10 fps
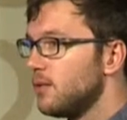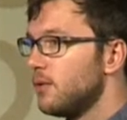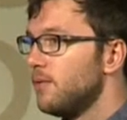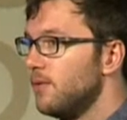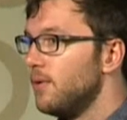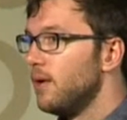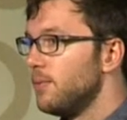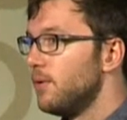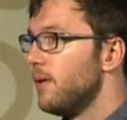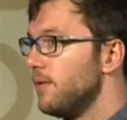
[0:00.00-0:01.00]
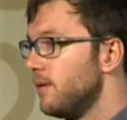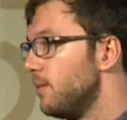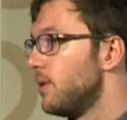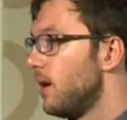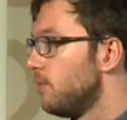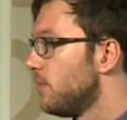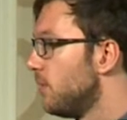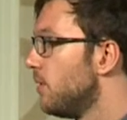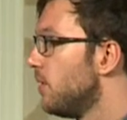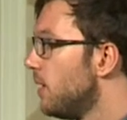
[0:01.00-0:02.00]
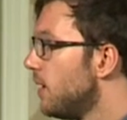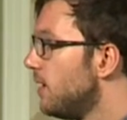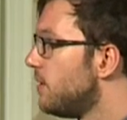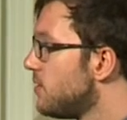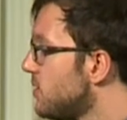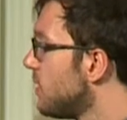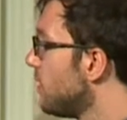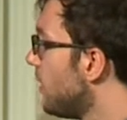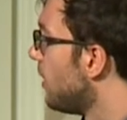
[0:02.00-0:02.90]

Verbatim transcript: sort of developed around the same time. So it's interesting that